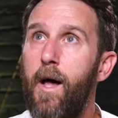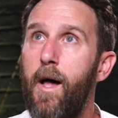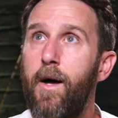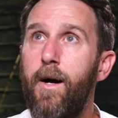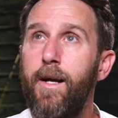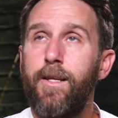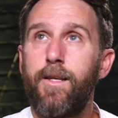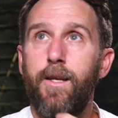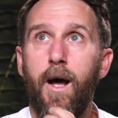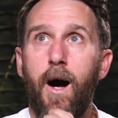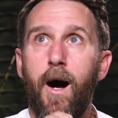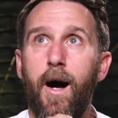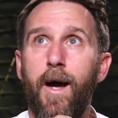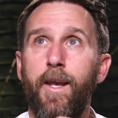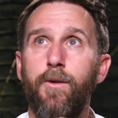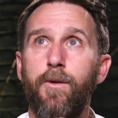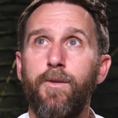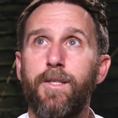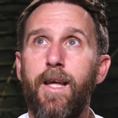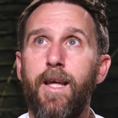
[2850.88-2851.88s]
And I,
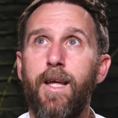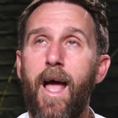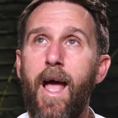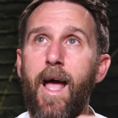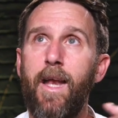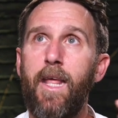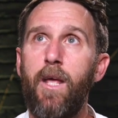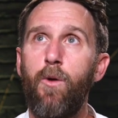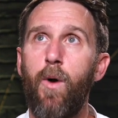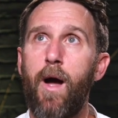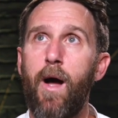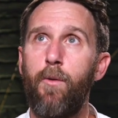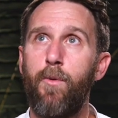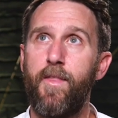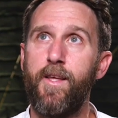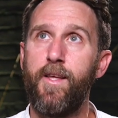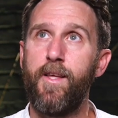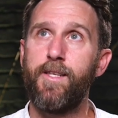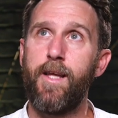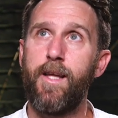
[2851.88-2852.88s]
I don't see anywhere
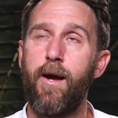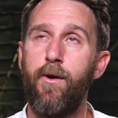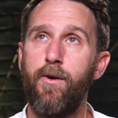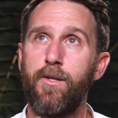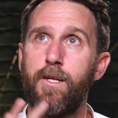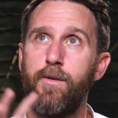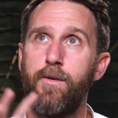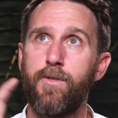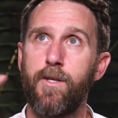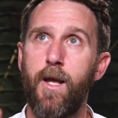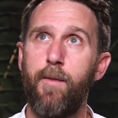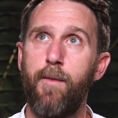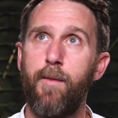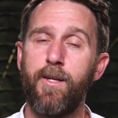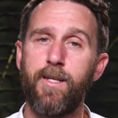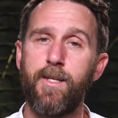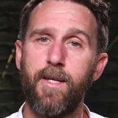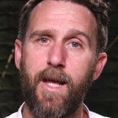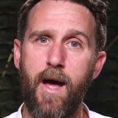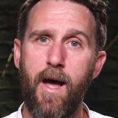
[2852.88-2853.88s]
where these narratives are
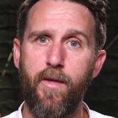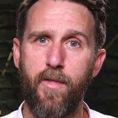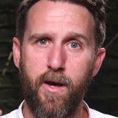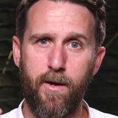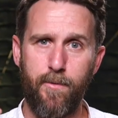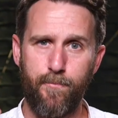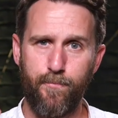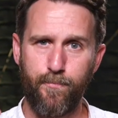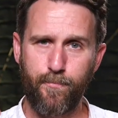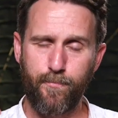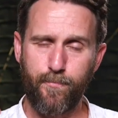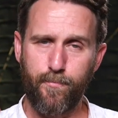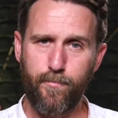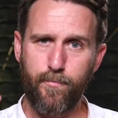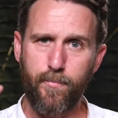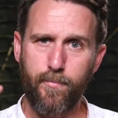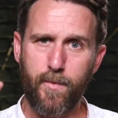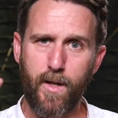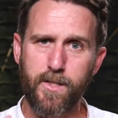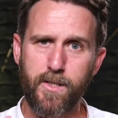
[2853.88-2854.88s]
coming together.
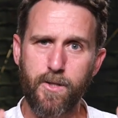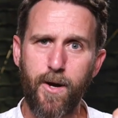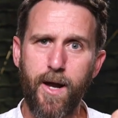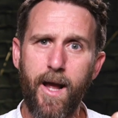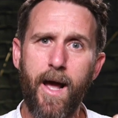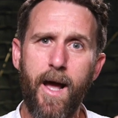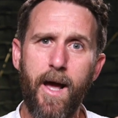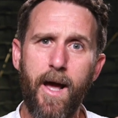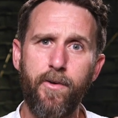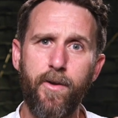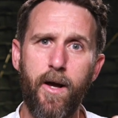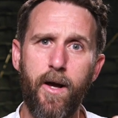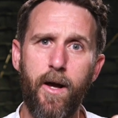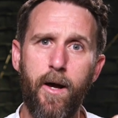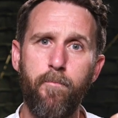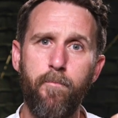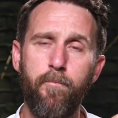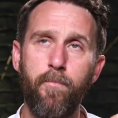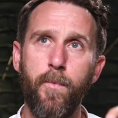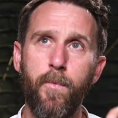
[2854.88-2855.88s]
So I had
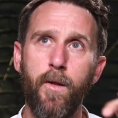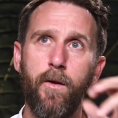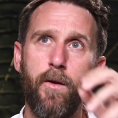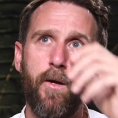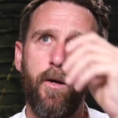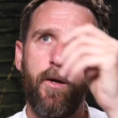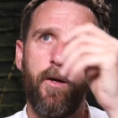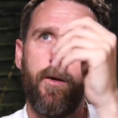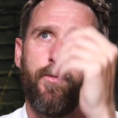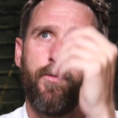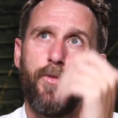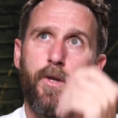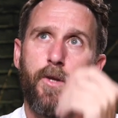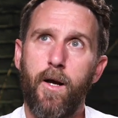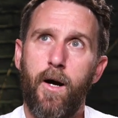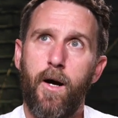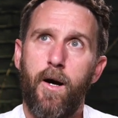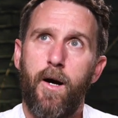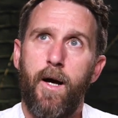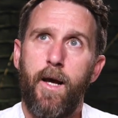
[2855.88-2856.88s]
um, the
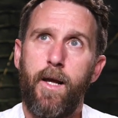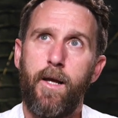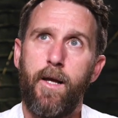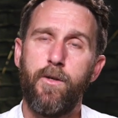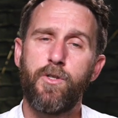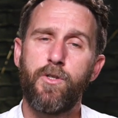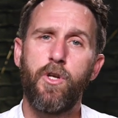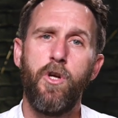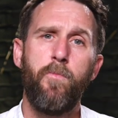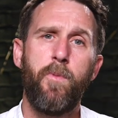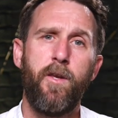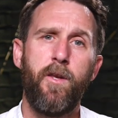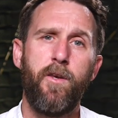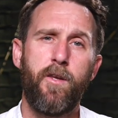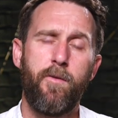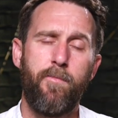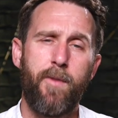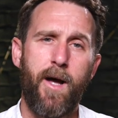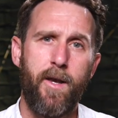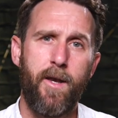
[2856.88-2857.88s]
guy
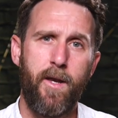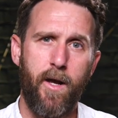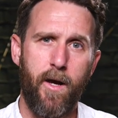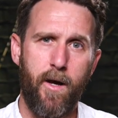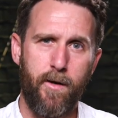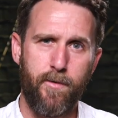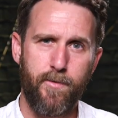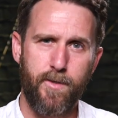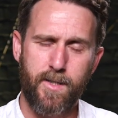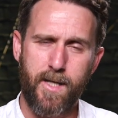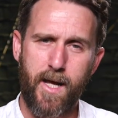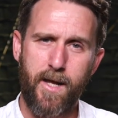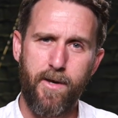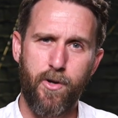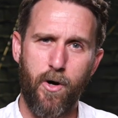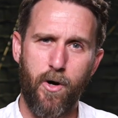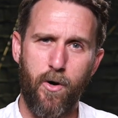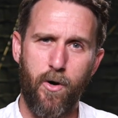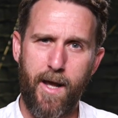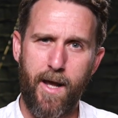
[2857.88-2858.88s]
Zubin Damania,
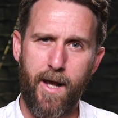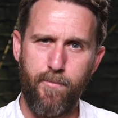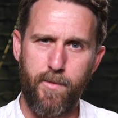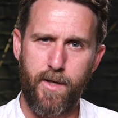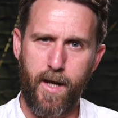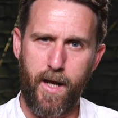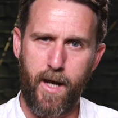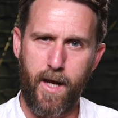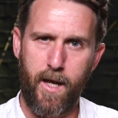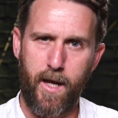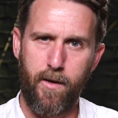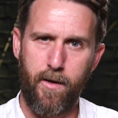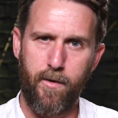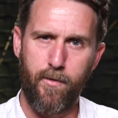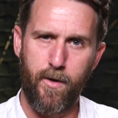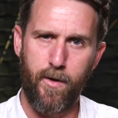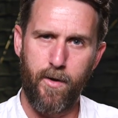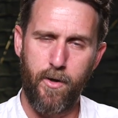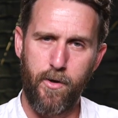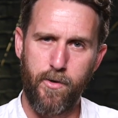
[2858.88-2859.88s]
ZDoggMD,
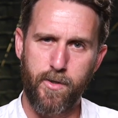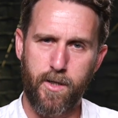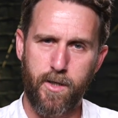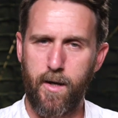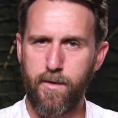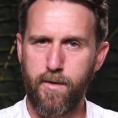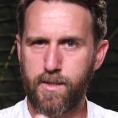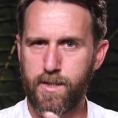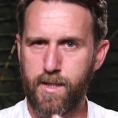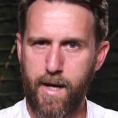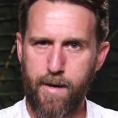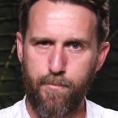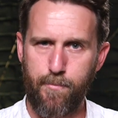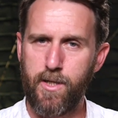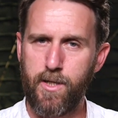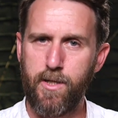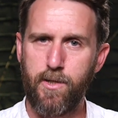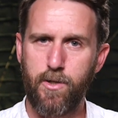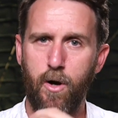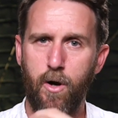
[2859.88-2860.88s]
who's a kind of
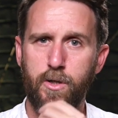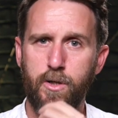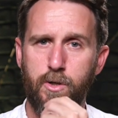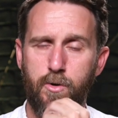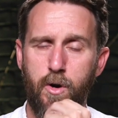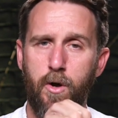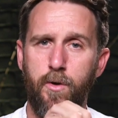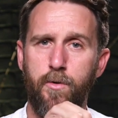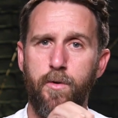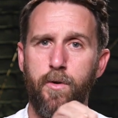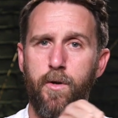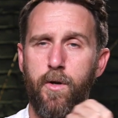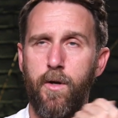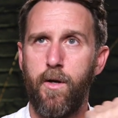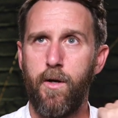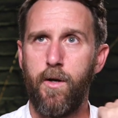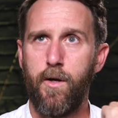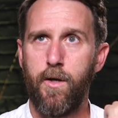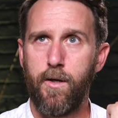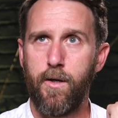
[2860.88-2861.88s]
celebrity doctor, on